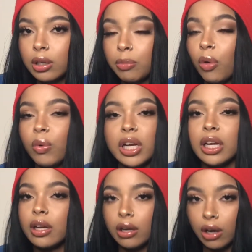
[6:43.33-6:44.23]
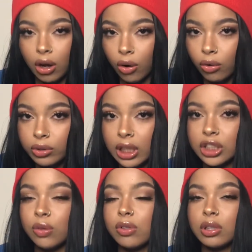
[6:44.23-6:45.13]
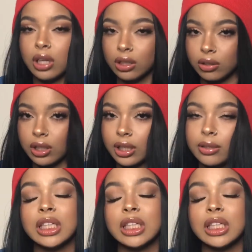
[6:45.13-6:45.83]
But we didn't know that she was on the other line.